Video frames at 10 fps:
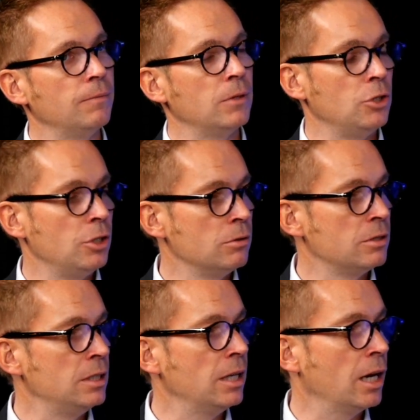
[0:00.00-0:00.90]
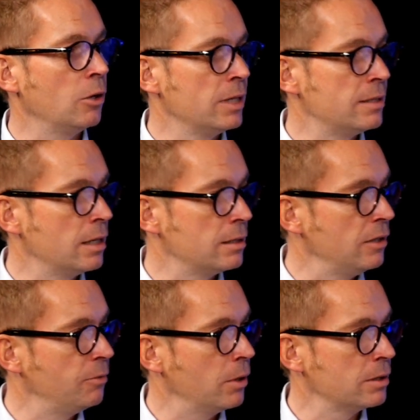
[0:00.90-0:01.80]
use the IOSS
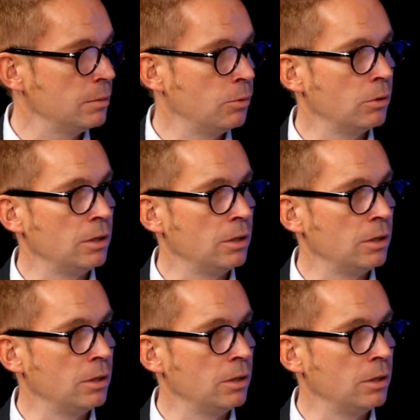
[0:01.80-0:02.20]
if possible